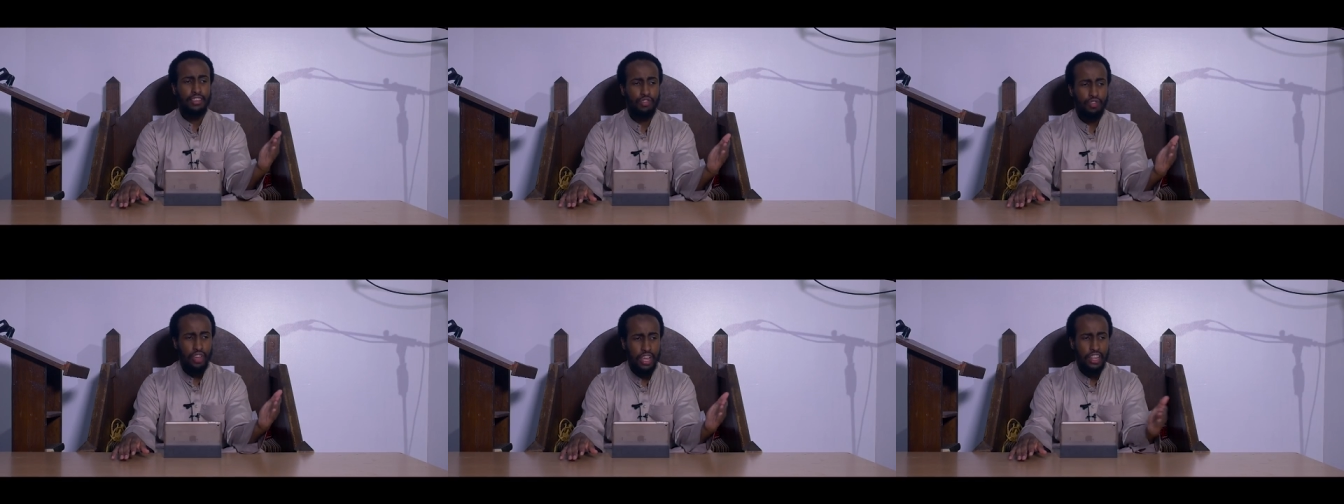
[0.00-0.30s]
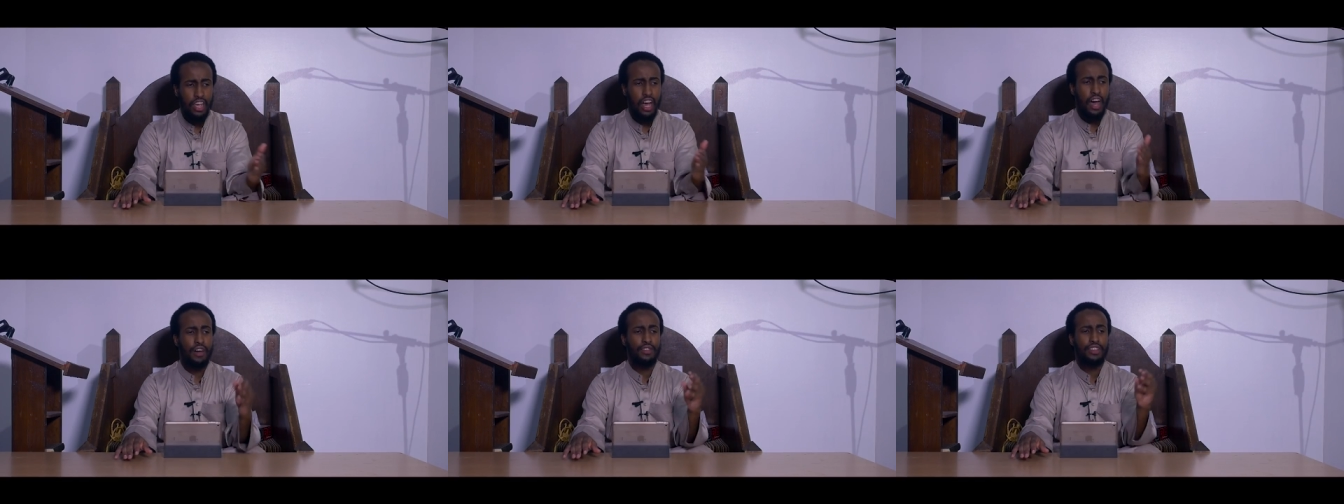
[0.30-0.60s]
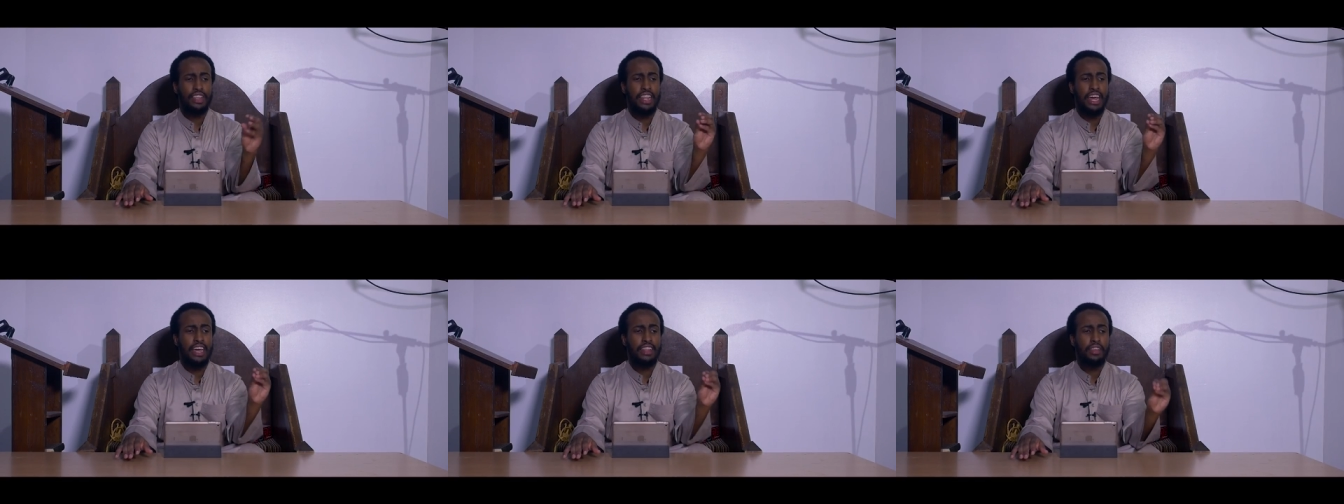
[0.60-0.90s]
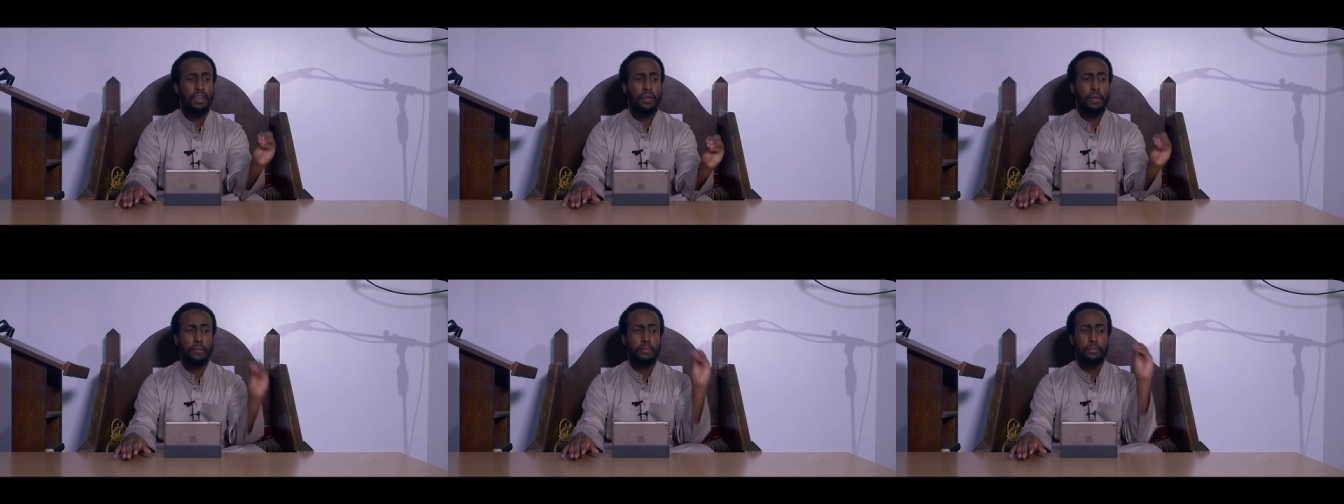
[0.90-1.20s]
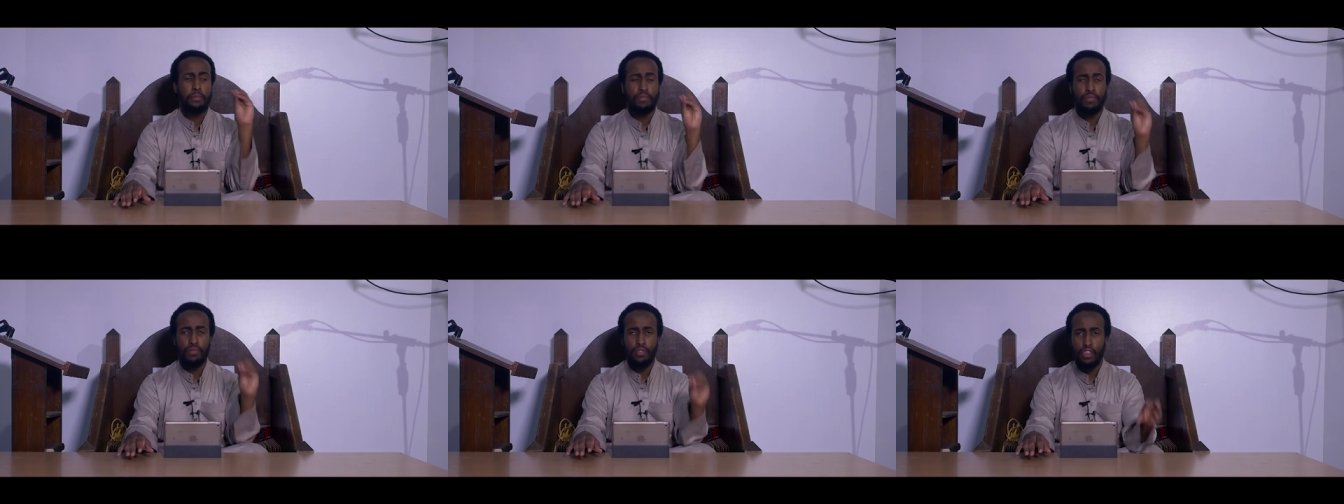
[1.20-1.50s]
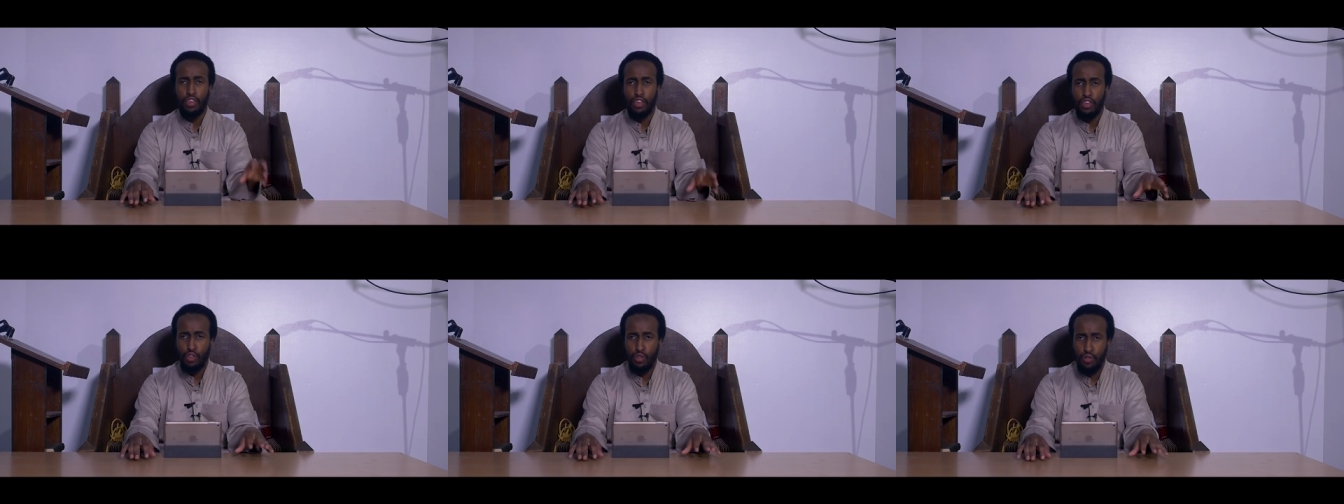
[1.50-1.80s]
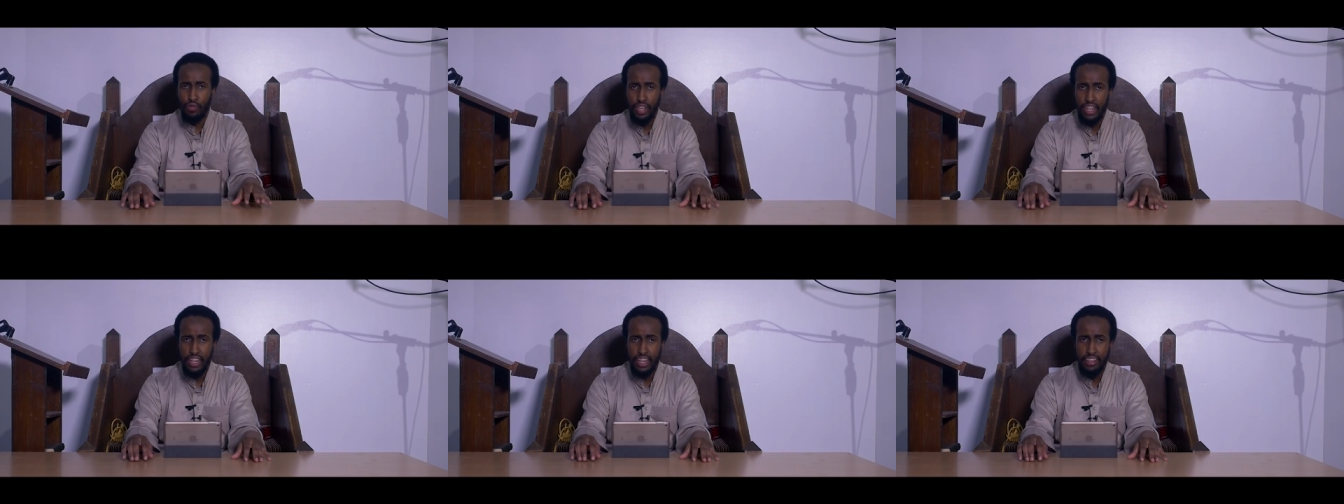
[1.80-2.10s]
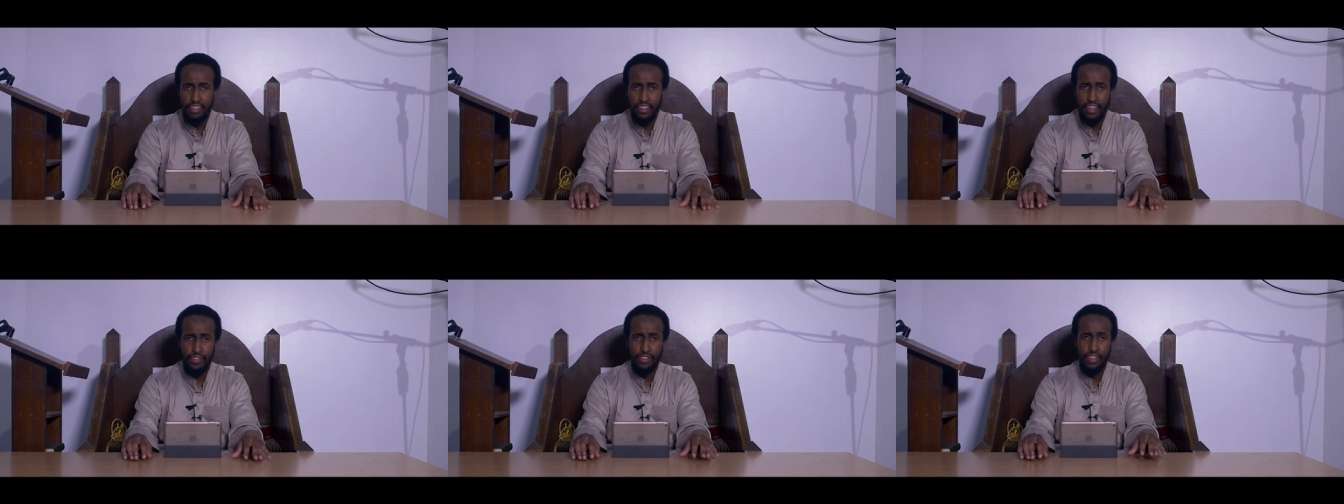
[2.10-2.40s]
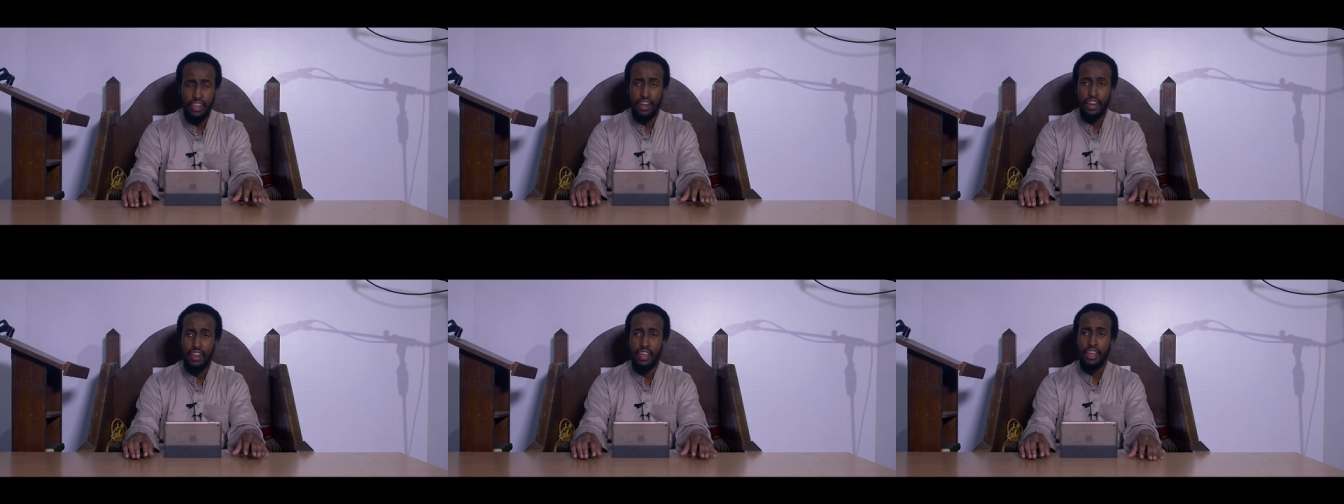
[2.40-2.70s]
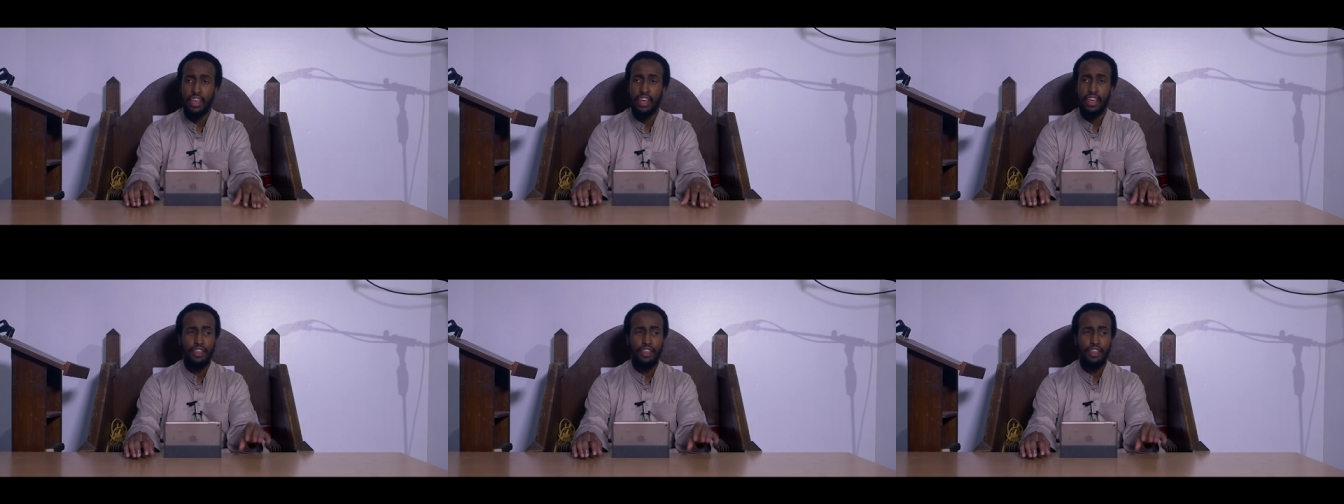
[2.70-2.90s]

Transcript: straight after that, you read his tafsir.